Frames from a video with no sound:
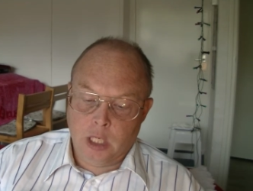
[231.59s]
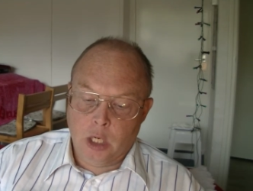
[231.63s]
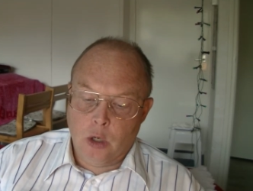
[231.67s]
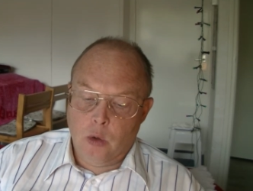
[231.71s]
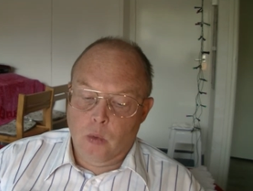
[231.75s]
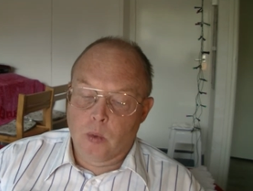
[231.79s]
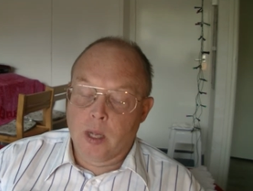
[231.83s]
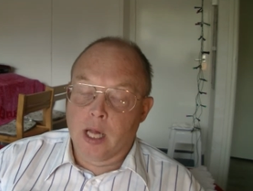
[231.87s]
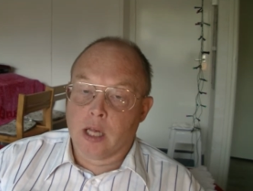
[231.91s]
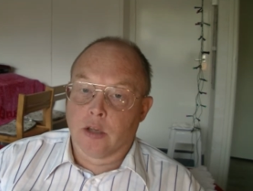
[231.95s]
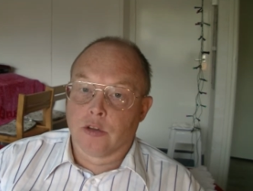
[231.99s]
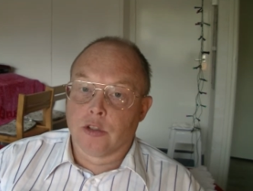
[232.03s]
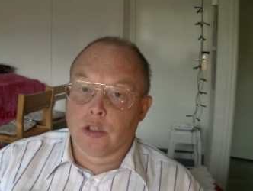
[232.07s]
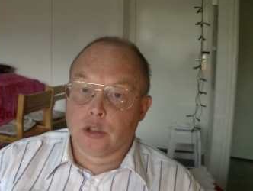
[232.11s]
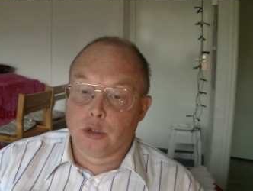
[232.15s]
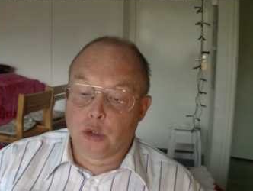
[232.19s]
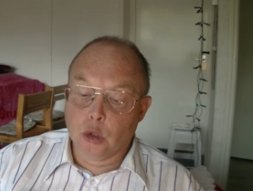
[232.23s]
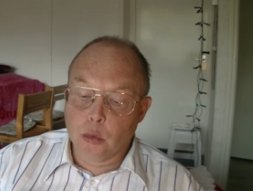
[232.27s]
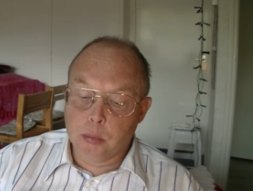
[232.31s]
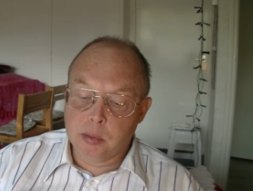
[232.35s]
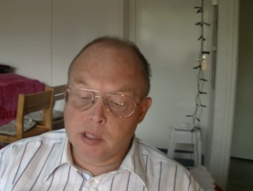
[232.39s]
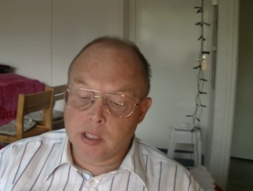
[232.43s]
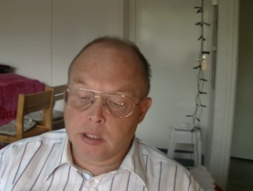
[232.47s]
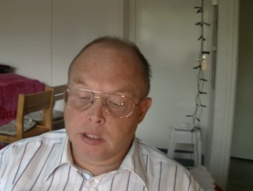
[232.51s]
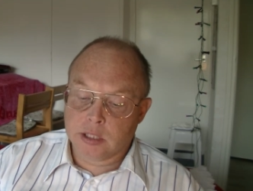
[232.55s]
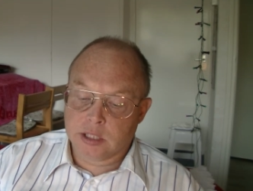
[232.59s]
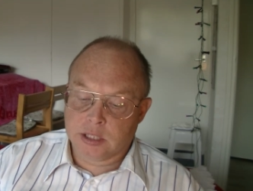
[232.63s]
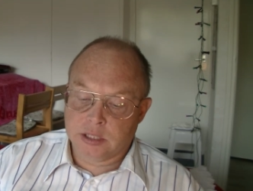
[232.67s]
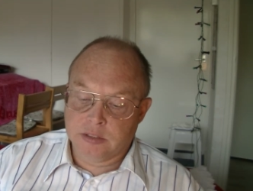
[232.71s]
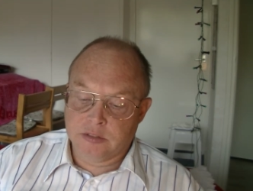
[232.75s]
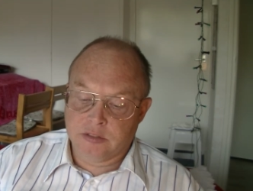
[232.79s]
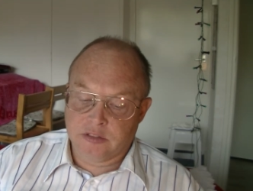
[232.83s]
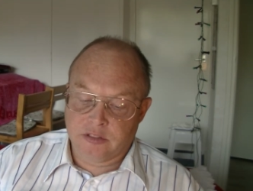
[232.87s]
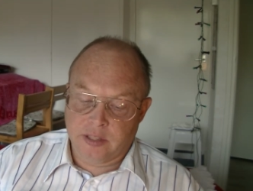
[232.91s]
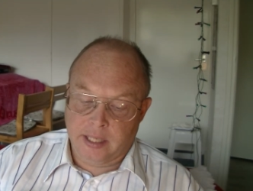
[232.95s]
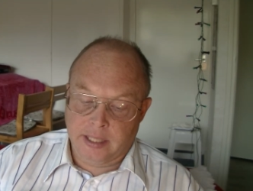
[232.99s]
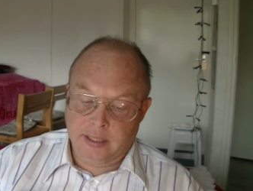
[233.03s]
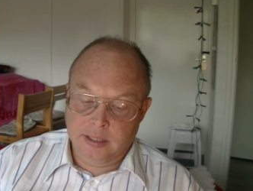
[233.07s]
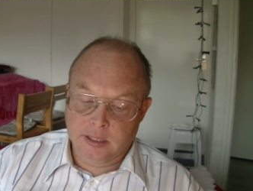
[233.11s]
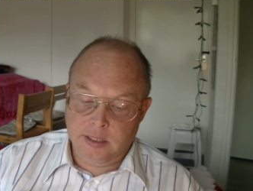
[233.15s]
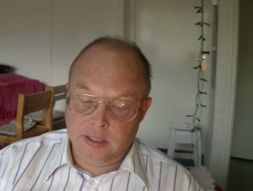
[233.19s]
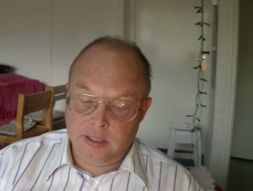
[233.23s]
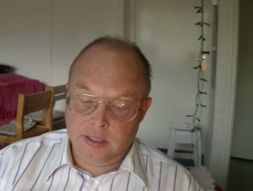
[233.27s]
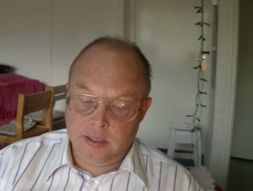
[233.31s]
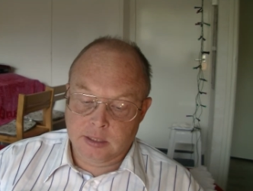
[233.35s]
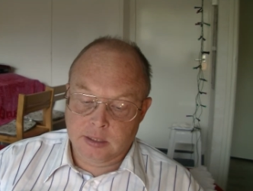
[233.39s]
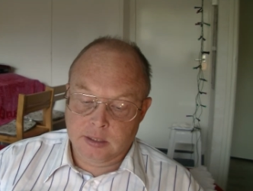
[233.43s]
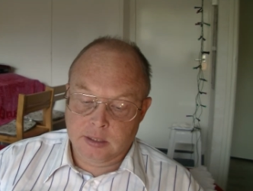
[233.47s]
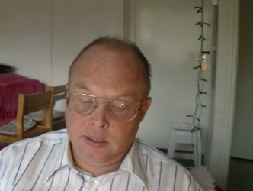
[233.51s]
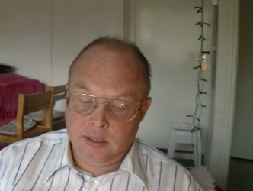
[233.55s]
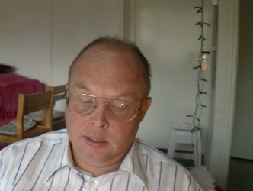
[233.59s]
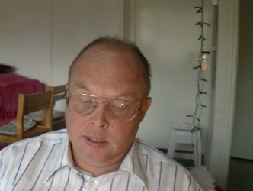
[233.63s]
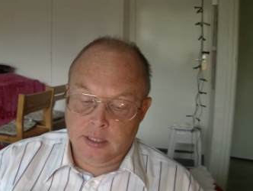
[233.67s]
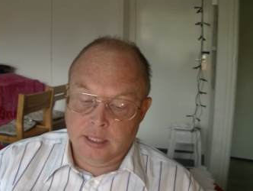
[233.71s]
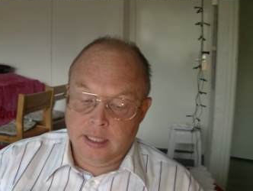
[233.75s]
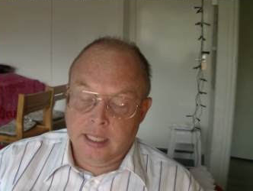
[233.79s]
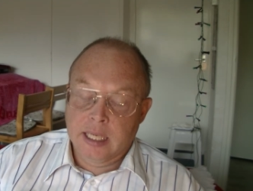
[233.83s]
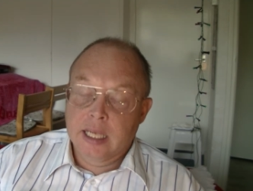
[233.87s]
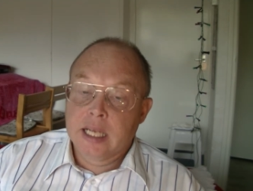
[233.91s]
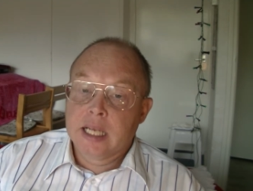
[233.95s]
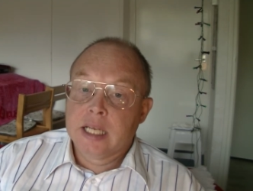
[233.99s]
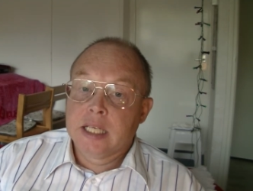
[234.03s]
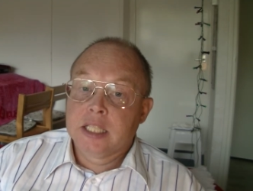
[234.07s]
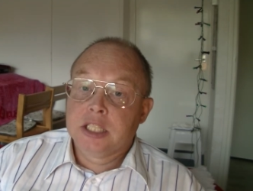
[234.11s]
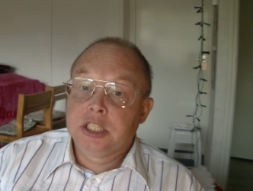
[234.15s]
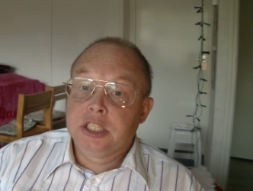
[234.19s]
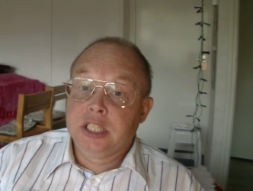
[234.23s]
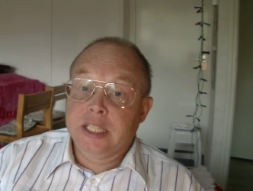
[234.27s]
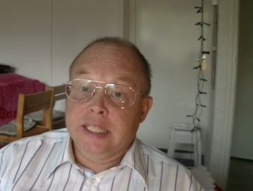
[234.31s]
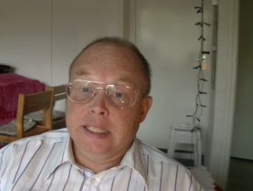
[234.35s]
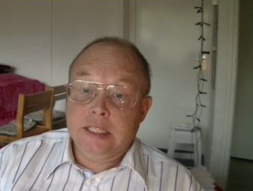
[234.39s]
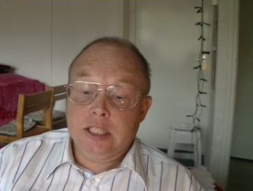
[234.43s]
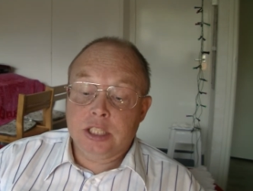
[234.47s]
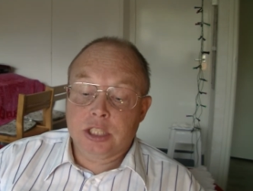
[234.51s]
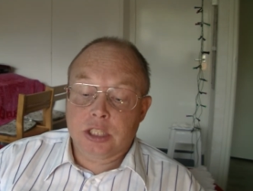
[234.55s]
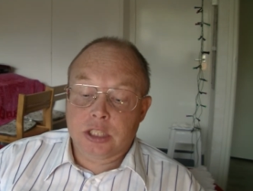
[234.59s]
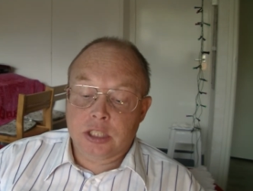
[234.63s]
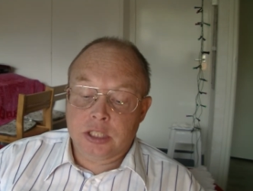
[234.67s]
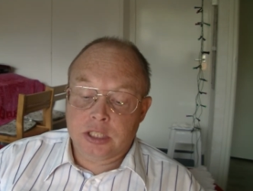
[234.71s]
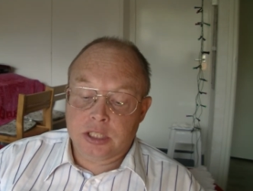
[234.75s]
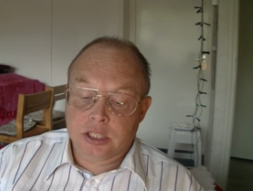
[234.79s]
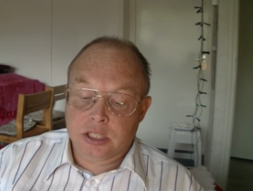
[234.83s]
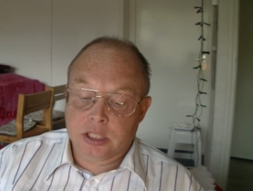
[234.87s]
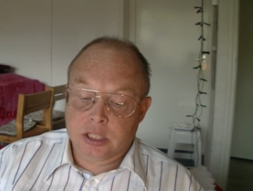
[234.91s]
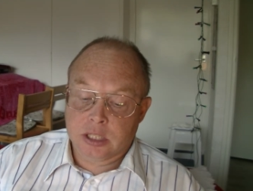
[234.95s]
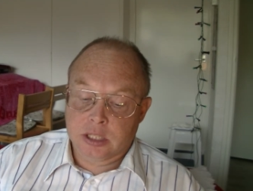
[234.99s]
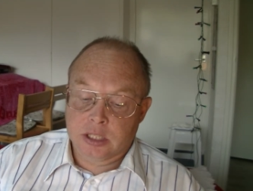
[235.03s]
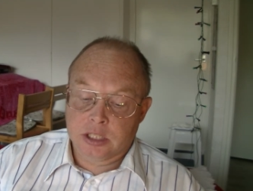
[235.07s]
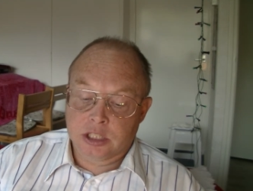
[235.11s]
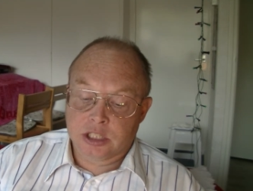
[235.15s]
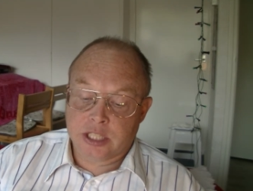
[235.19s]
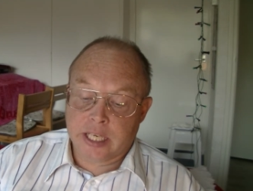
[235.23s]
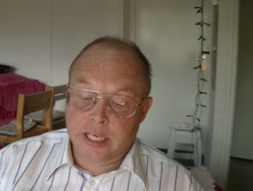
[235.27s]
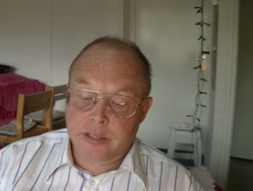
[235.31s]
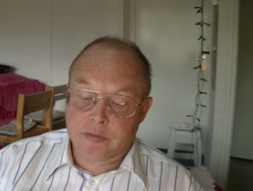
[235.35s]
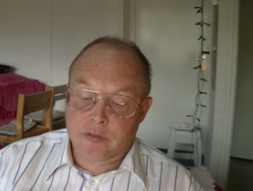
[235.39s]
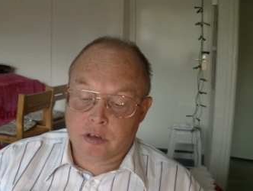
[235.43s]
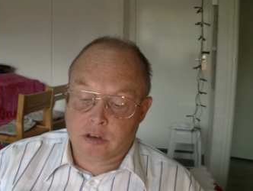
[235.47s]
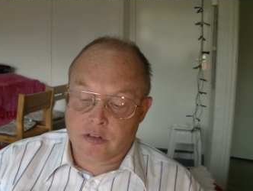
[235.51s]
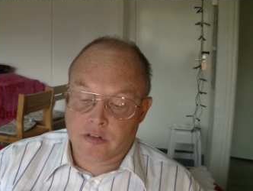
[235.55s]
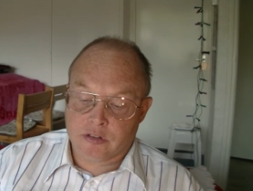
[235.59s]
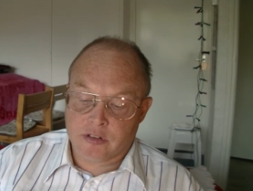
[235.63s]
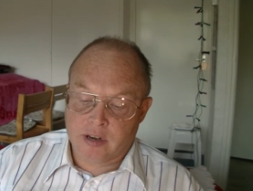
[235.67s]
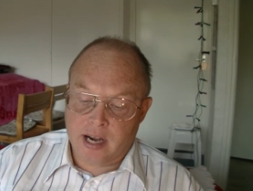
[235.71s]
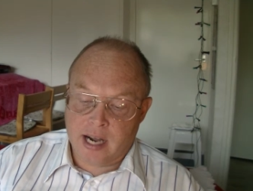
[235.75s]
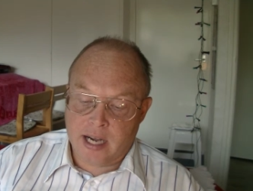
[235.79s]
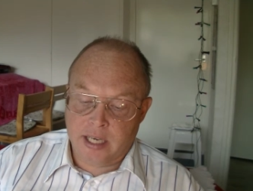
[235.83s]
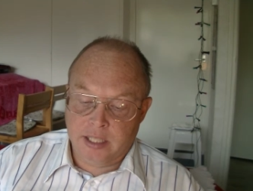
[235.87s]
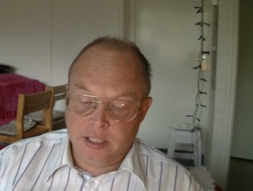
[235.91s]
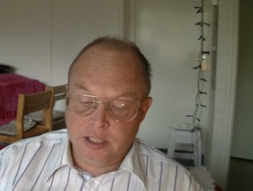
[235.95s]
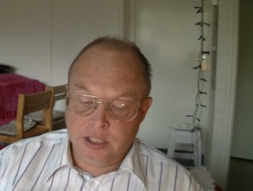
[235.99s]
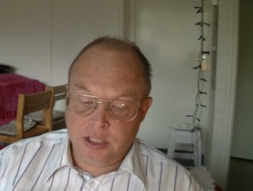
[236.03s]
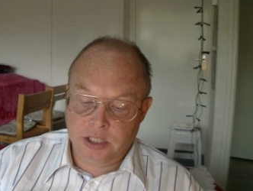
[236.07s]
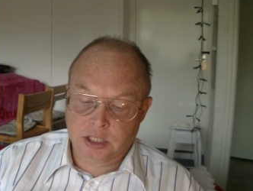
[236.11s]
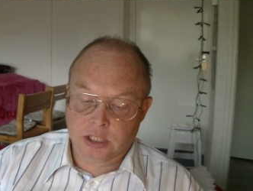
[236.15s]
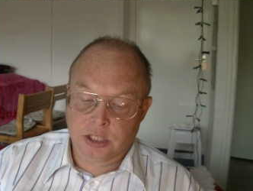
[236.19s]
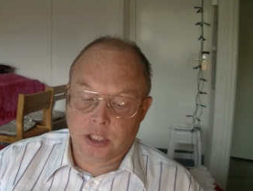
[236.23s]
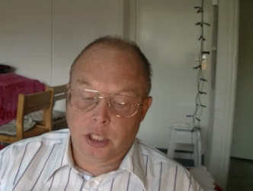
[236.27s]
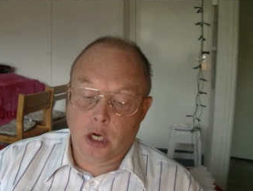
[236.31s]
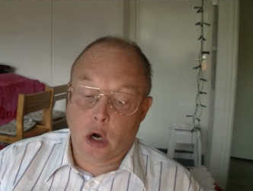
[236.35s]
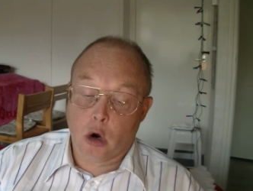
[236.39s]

Well, the duplicate event Jesus sacrificed,